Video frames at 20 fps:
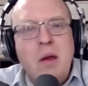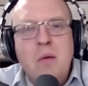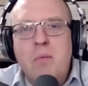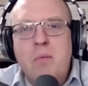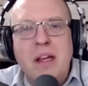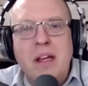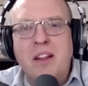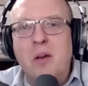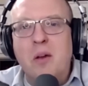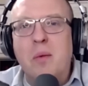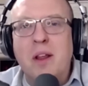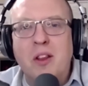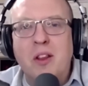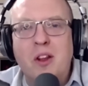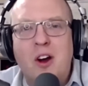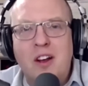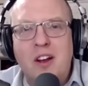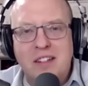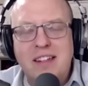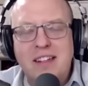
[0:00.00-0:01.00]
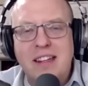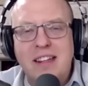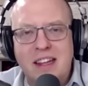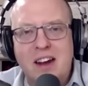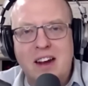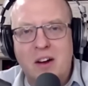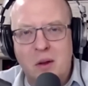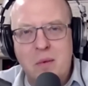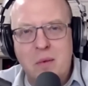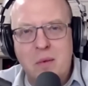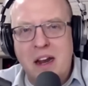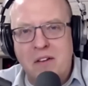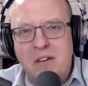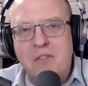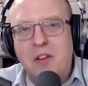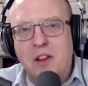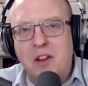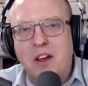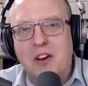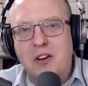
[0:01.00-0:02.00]
be a little bit lost in there. He may not
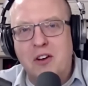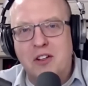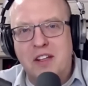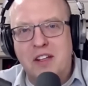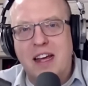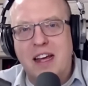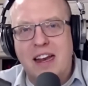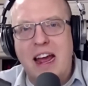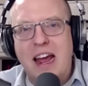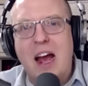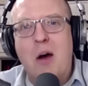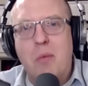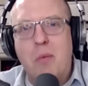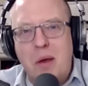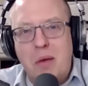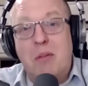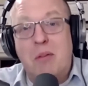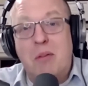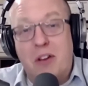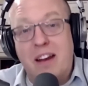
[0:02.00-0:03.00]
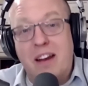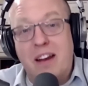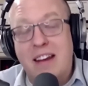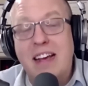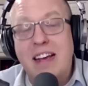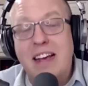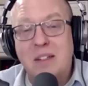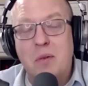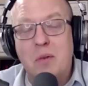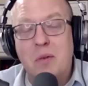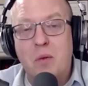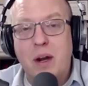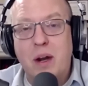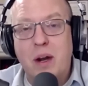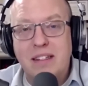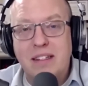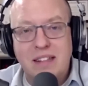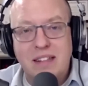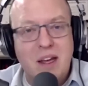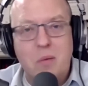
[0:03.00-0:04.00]
fully understand how people are going to take some of what
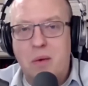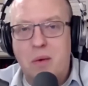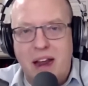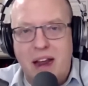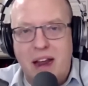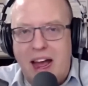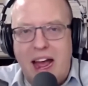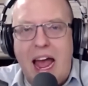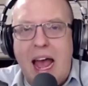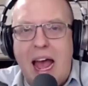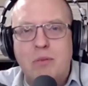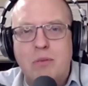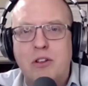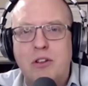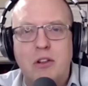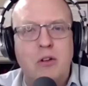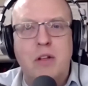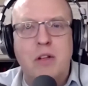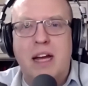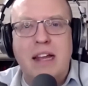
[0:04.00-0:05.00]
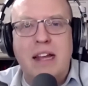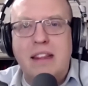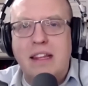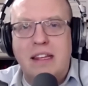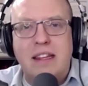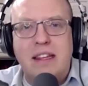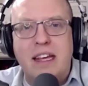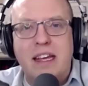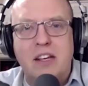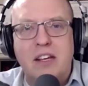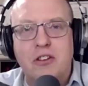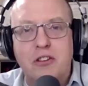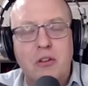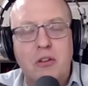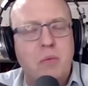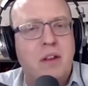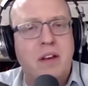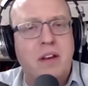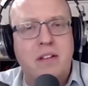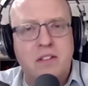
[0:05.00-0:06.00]
he said, but I think that he
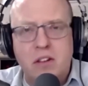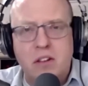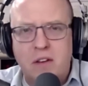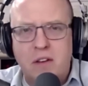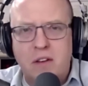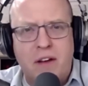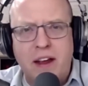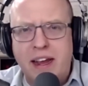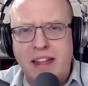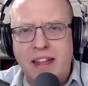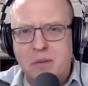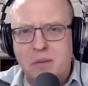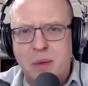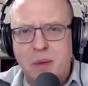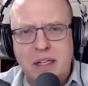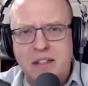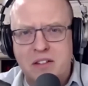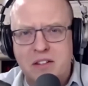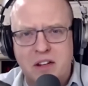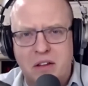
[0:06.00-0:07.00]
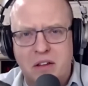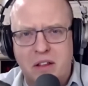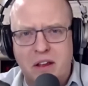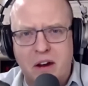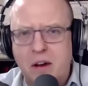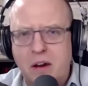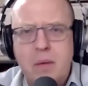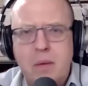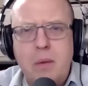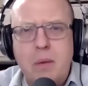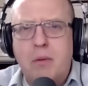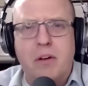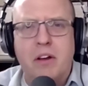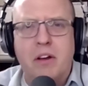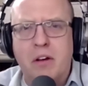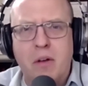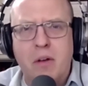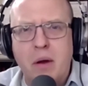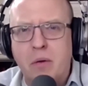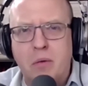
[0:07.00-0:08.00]
assumed that if I get this message out there, people are going
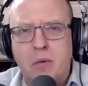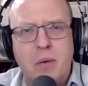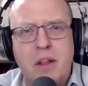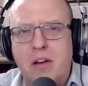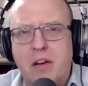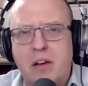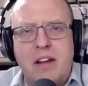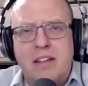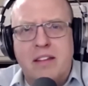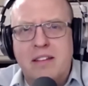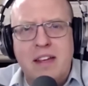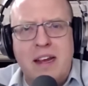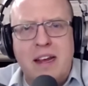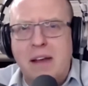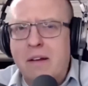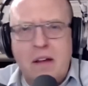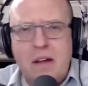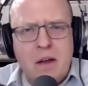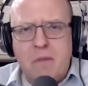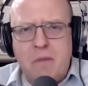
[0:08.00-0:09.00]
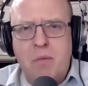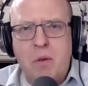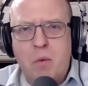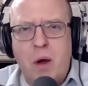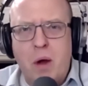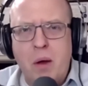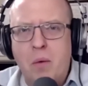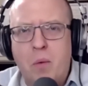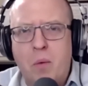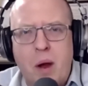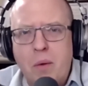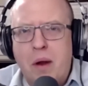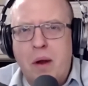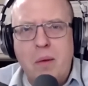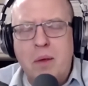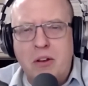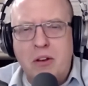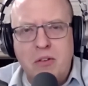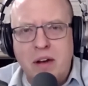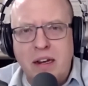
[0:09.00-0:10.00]
to agree with me. They're going to see why would I
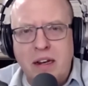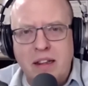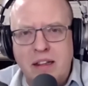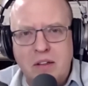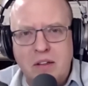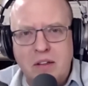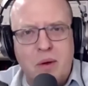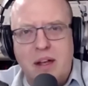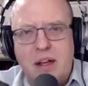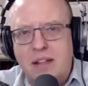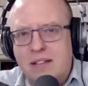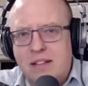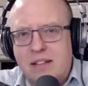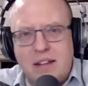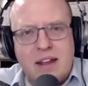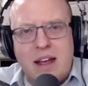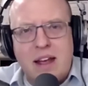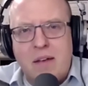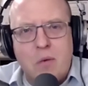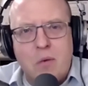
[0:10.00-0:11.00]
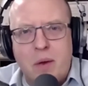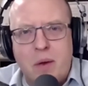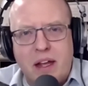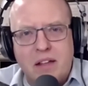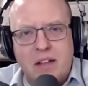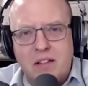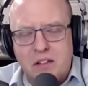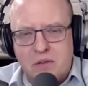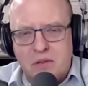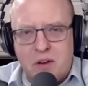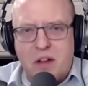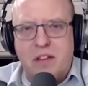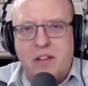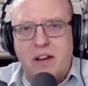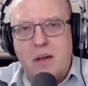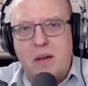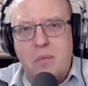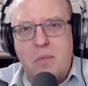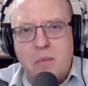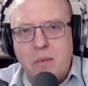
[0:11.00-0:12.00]
be treated this way? It's everybody else's fault
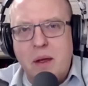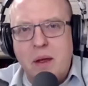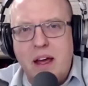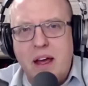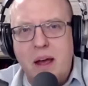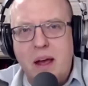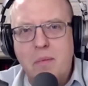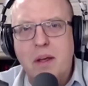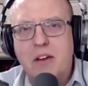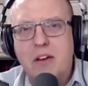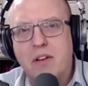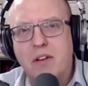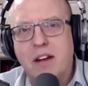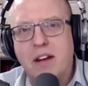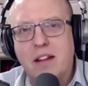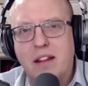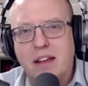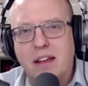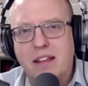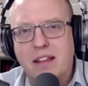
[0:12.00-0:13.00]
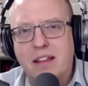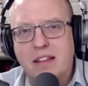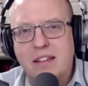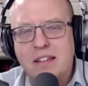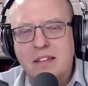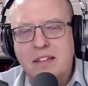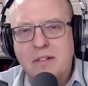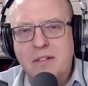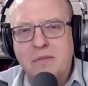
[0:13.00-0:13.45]
that I'm being treated like this.